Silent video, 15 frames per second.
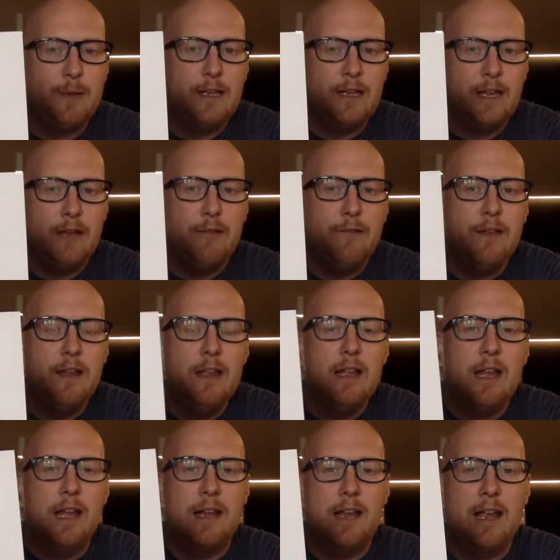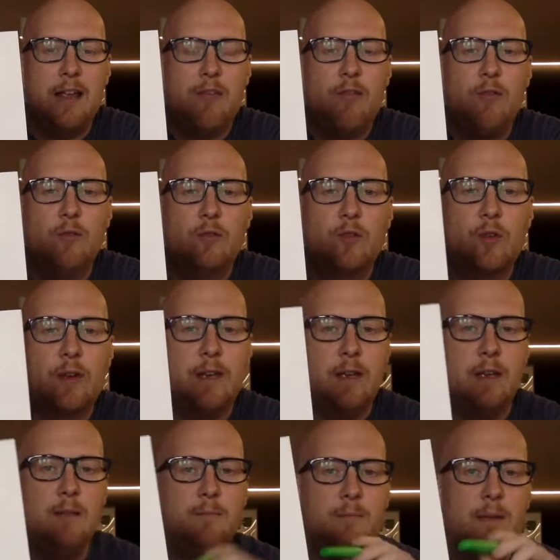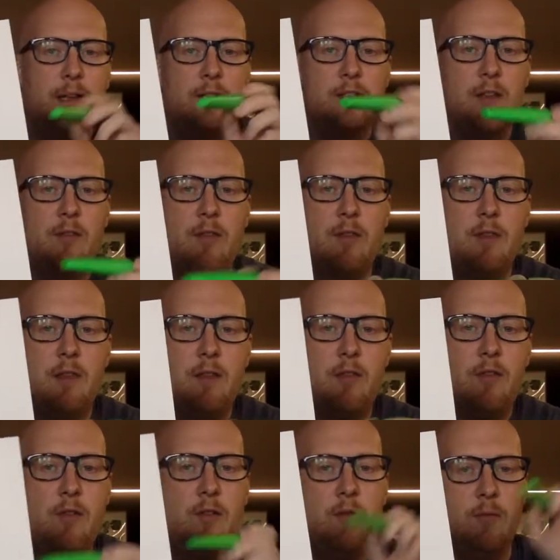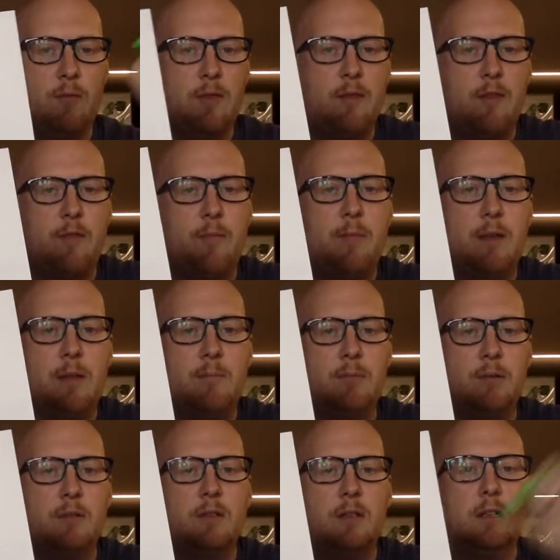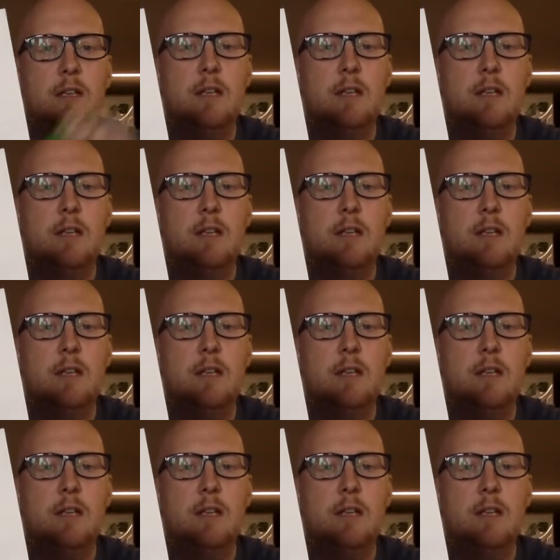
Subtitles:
PDF, and as your trainer matches this with this big book,